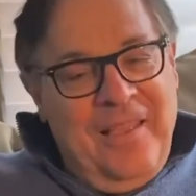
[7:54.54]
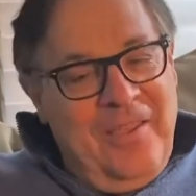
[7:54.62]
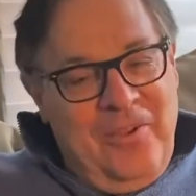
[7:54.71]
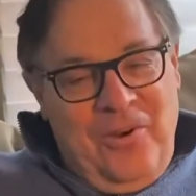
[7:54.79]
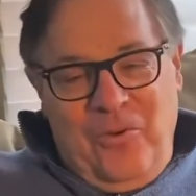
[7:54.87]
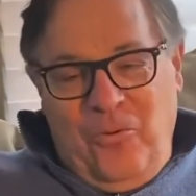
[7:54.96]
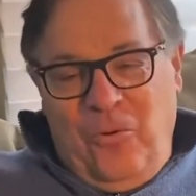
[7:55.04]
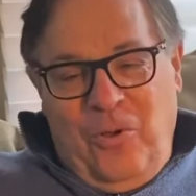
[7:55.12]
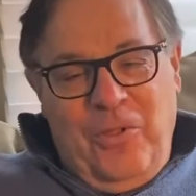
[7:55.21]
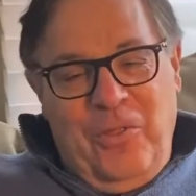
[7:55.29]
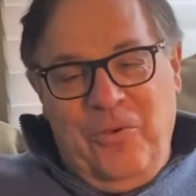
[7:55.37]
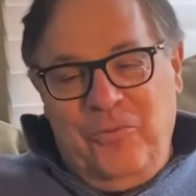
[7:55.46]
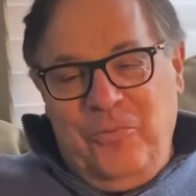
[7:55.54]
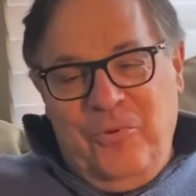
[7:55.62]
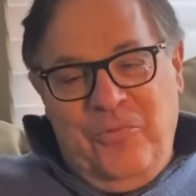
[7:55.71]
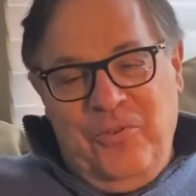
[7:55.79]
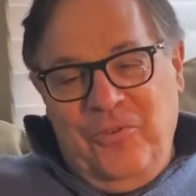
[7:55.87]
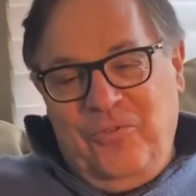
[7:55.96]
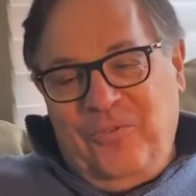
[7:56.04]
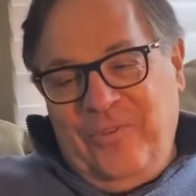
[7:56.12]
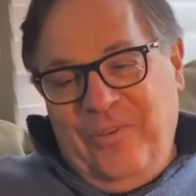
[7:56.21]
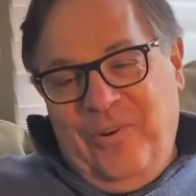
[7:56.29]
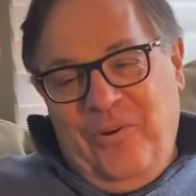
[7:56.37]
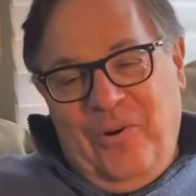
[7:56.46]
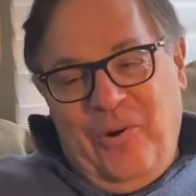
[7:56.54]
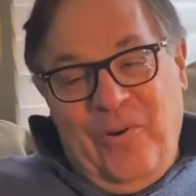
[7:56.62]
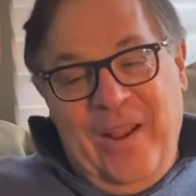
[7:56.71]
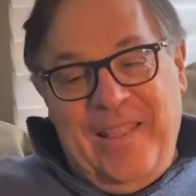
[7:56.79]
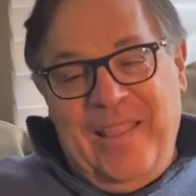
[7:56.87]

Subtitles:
All those movies, are great.